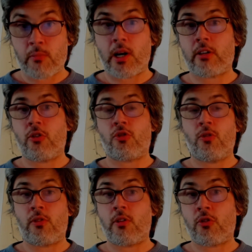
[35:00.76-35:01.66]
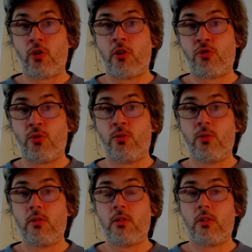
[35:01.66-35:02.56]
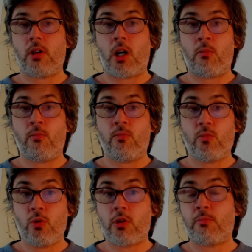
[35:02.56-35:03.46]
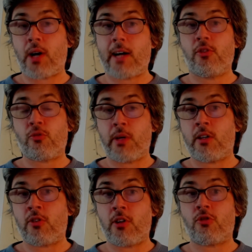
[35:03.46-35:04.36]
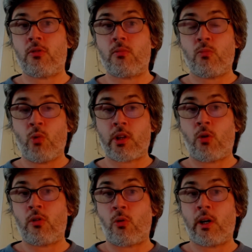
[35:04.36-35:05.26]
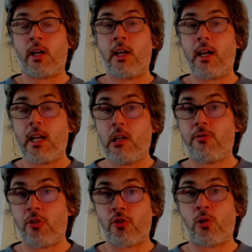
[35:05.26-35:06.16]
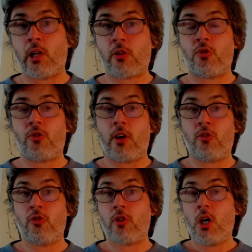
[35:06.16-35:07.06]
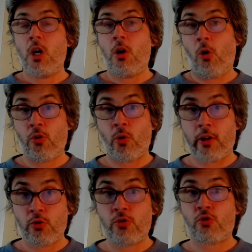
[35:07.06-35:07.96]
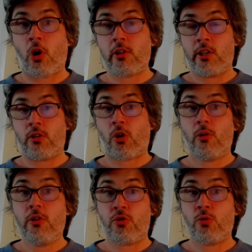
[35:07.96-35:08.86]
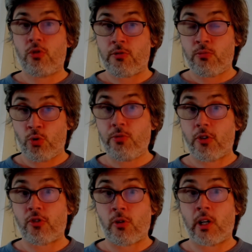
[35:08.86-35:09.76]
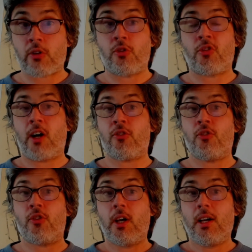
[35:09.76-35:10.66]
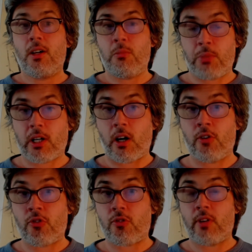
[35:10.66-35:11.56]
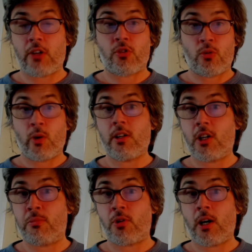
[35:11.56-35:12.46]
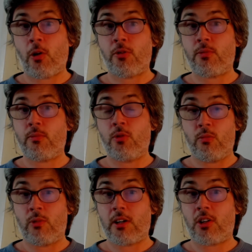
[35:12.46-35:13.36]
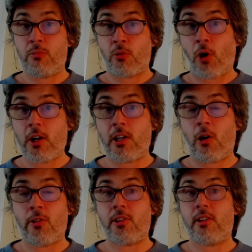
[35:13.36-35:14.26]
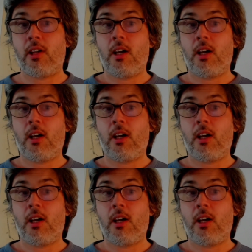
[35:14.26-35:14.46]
practitioner, that's not true. You can practice meditation without knowing any physical exercises, although I do strongly encourage you to do physical exercises because that's a good way to keep your health, right? Keep your body healthy.